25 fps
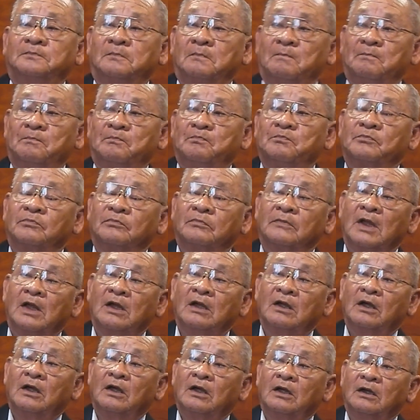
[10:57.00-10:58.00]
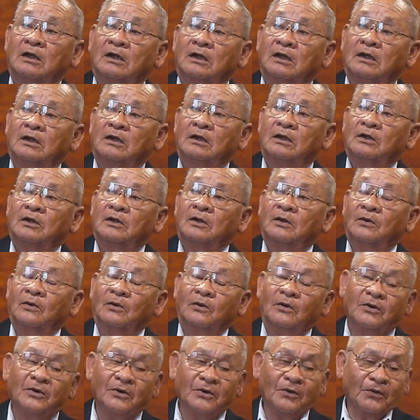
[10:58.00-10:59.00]
Um, could you tell us a little
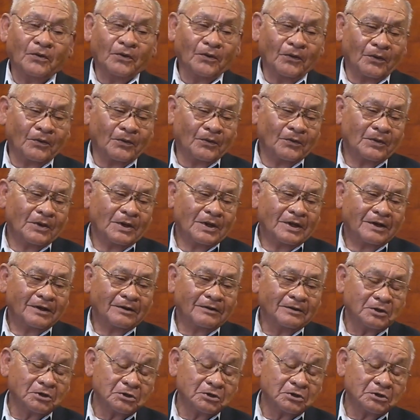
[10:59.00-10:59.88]
bit about that?